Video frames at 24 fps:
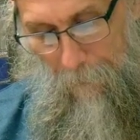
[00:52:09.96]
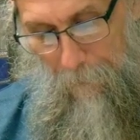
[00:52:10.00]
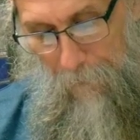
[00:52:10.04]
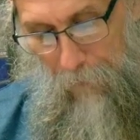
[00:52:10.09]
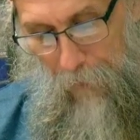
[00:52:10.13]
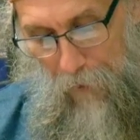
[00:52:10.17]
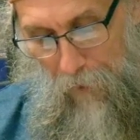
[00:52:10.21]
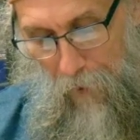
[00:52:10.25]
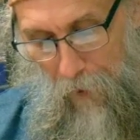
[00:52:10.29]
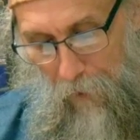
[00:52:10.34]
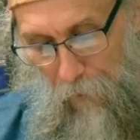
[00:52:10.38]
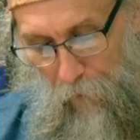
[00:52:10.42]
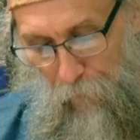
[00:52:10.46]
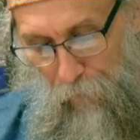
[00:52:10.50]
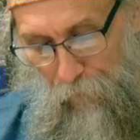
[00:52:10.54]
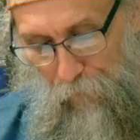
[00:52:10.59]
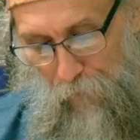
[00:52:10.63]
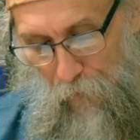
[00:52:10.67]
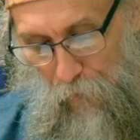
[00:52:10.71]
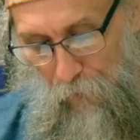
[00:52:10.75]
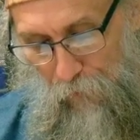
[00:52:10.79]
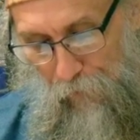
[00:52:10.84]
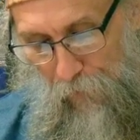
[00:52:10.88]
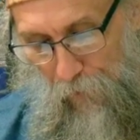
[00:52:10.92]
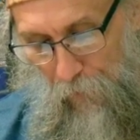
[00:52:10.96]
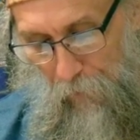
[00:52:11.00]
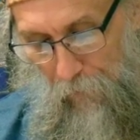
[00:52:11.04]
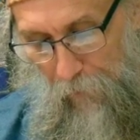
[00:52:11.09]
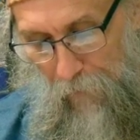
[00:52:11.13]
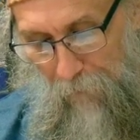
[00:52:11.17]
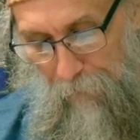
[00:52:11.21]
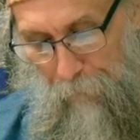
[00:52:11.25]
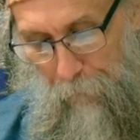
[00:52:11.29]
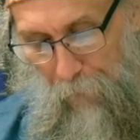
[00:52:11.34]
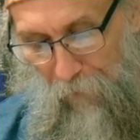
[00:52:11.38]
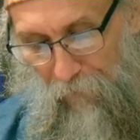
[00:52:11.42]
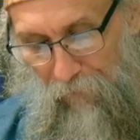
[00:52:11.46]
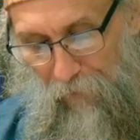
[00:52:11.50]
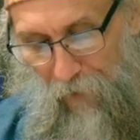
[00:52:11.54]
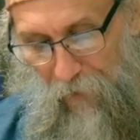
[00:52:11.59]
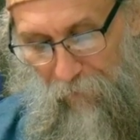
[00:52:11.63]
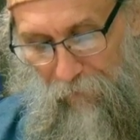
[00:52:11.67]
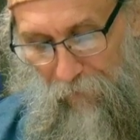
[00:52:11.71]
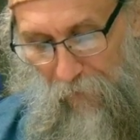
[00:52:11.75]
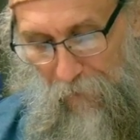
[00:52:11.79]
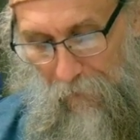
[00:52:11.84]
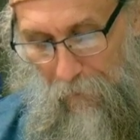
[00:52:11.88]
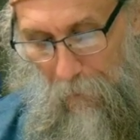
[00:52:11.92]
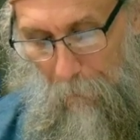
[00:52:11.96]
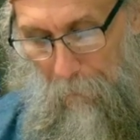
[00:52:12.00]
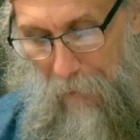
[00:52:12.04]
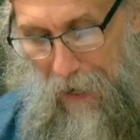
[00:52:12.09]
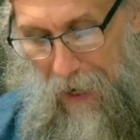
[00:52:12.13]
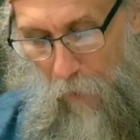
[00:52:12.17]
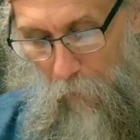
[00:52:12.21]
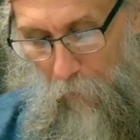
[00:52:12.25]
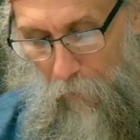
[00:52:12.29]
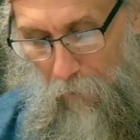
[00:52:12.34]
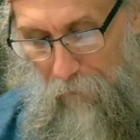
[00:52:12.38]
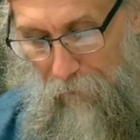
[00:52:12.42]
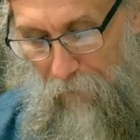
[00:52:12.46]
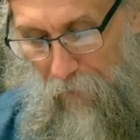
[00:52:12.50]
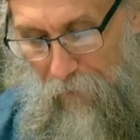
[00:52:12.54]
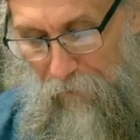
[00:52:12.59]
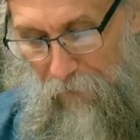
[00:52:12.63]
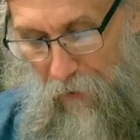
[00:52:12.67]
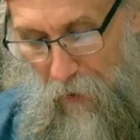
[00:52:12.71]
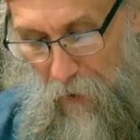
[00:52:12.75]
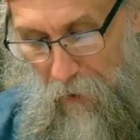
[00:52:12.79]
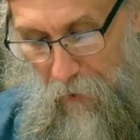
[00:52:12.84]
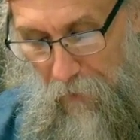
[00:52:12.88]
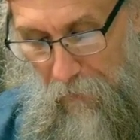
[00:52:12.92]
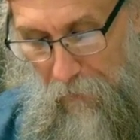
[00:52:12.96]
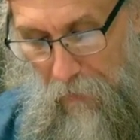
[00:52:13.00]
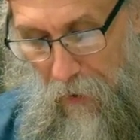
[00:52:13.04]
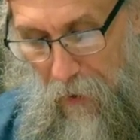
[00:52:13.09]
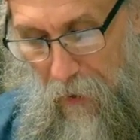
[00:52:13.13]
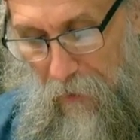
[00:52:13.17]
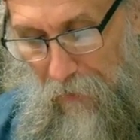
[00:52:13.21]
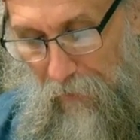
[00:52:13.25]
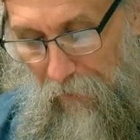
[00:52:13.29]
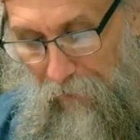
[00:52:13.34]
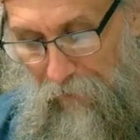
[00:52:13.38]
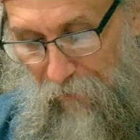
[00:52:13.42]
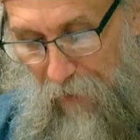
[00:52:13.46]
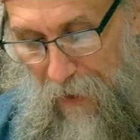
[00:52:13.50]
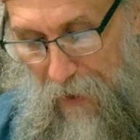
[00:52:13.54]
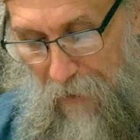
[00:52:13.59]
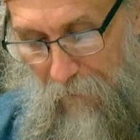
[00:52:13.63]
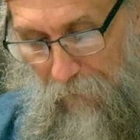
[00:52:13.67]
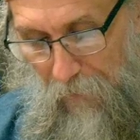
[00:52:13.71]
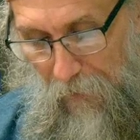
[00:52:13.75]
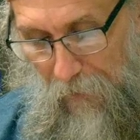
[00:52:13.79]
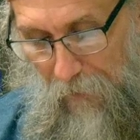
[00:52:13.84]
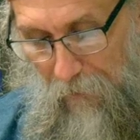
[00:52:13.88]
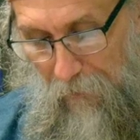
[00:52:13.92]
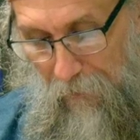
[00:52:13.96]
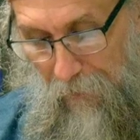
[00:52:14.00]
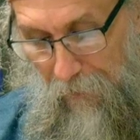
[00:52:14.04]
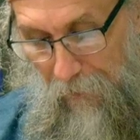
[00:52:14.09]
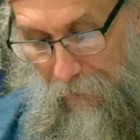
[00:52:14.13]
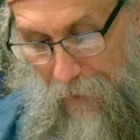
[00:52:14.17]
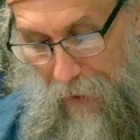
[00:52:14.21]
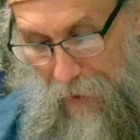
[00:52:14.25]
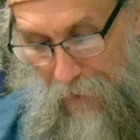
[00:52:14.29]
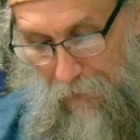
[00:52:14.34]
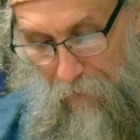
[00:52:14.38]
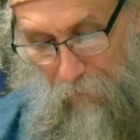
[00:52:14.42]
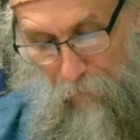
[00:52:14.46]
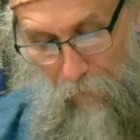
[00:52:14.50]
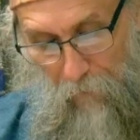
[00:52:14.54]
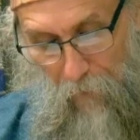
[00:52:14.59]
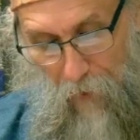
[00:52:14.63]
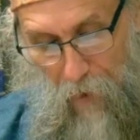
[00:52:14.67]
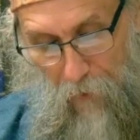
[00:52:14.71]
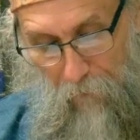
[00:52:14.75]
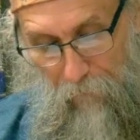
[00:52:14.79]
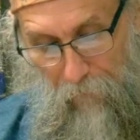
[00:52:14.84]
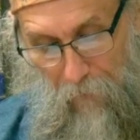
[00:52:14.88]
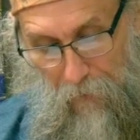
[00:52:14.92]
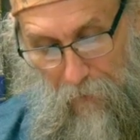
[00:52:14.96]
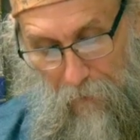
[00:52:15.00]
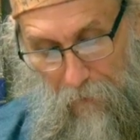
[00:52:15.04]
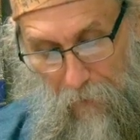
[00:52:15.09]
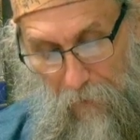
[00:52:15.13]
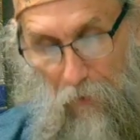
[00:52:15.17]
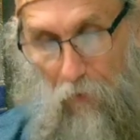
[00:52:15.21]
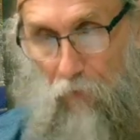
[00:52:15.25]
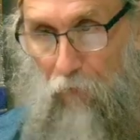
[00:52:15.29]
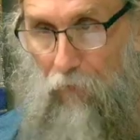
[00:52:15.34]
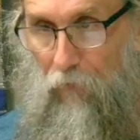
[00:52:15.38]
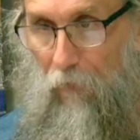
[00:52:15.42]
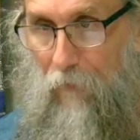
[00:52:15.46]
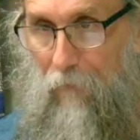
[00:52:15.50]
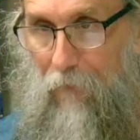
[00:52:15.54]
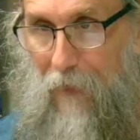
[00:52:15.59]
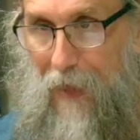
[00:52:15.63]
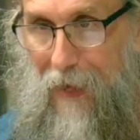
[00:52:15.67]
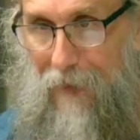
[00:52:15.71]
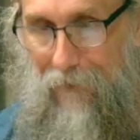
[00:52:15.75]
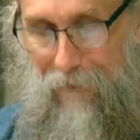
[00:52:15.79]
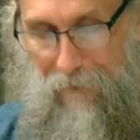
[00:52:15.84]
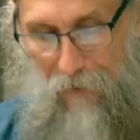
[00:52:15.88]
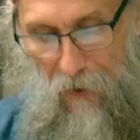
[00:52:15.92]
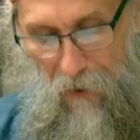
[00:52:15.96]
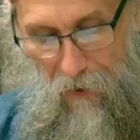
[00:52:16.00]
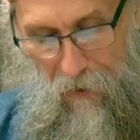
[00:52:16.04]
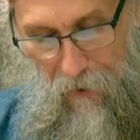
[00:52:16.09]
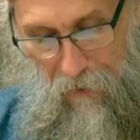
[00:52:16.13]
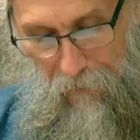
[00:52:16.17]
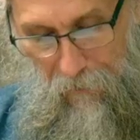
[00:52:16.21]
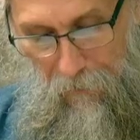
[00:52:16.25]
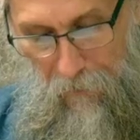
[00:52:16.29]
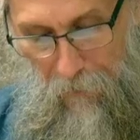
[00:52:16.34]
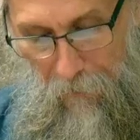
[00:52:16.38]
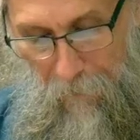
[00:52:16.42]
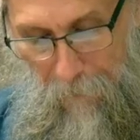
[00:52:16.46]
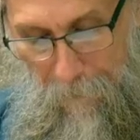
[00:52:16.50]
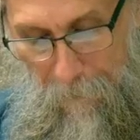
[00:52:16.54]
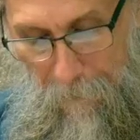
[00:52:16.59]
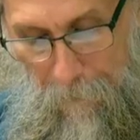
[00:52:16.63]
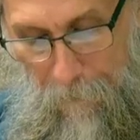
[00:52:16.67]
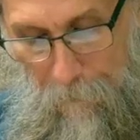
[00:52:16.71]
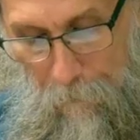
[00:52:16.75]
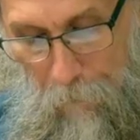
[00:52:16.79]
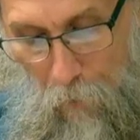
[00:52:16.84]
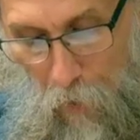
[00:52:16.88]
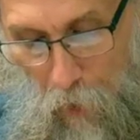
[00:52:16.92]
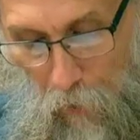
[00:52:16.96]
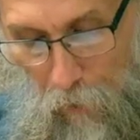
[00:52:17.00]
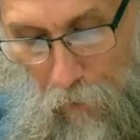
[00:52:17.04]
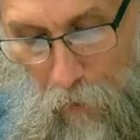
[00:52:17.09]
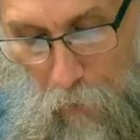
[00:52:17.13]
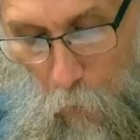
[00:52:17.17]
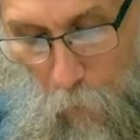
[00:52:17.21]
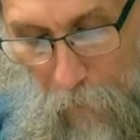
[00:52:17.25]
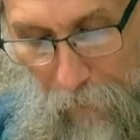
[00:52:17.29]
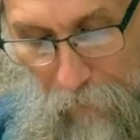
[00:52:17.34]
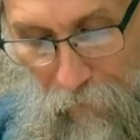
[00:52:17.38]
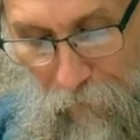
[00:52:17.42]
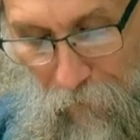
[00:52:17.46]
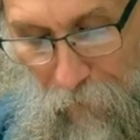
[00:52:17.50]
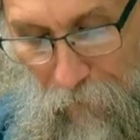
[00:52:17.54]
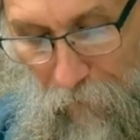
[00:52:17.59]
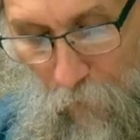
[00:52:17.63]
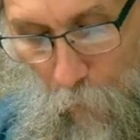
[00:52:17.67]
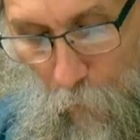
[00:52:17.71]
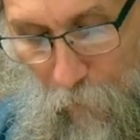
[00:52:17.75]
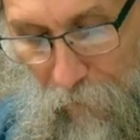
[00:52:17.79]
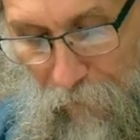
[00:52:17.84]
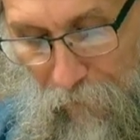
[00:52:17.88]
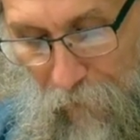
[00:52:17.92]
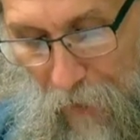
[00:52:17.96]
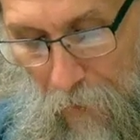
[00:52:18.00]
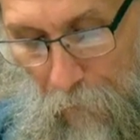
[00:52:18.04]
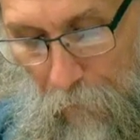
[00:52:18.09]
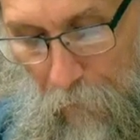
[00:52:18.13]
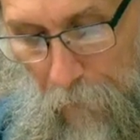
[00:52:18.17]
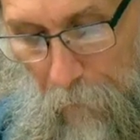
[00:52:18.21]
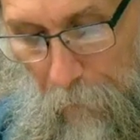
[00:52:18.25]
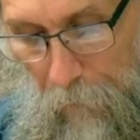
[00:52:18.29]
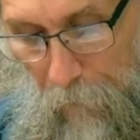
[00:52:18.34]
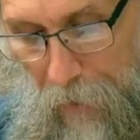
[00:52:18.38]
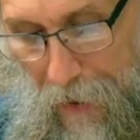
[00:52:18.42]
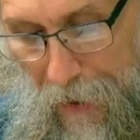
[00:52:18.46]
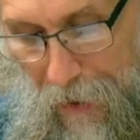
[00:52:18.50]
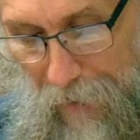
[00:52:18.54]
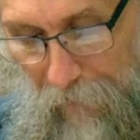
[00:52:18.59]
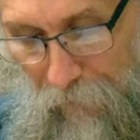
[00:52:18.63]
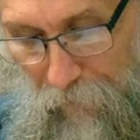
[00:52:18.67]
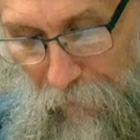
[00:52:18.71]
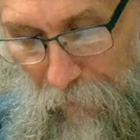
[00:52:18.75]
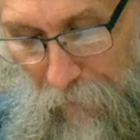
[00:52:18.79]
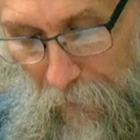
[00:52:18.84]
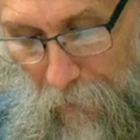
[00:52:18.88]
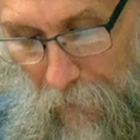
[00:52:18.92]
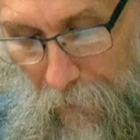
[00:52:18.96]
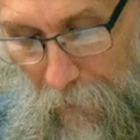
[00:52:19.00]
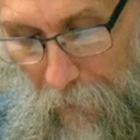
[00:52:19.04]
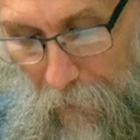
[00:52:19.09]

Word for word: The utter futility of possessing the power of the tongue is evident in the lack of love in the use of that tongue. Paul equates it to a sounding brass.